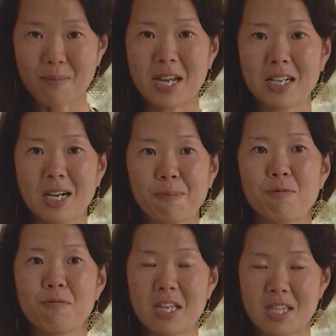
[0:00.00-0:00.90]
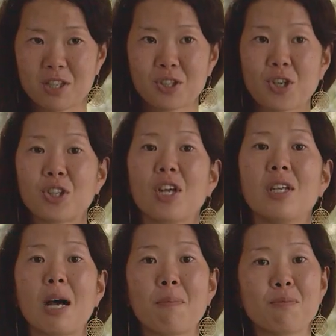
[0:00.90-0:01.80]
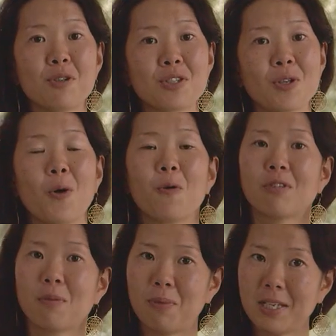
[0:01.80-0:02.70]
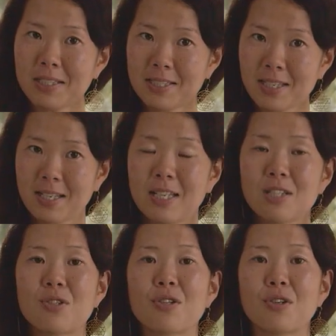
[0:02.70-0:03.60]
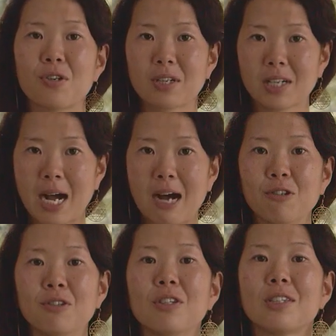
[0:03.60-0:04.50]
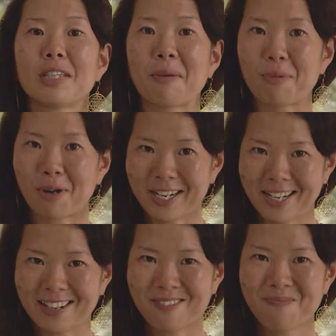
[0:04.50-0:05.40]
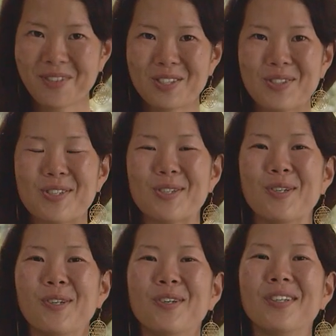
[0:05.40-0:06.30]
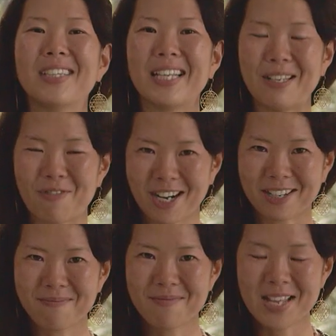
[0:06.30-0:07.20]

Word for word: made up with a certain numbers of the beads to count the prayer to the divine.